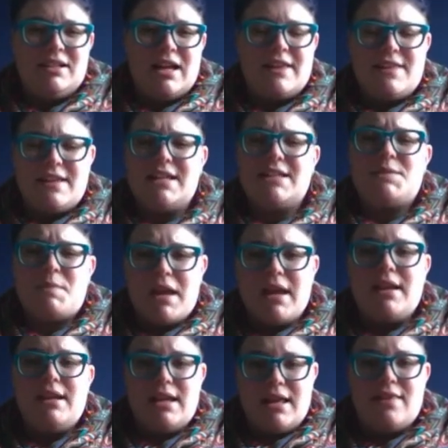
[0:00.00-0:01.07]
I think it's
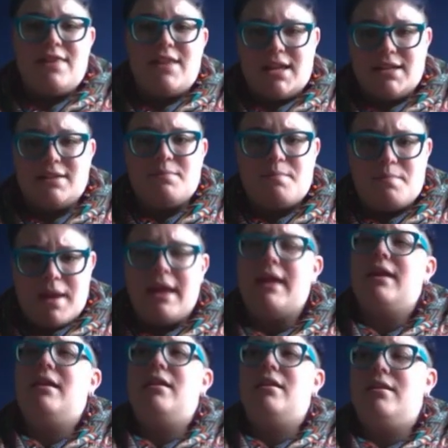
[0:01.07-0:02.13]
Megan
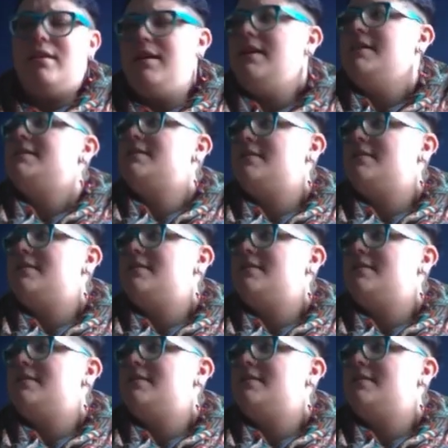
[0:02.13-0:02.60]
Knits.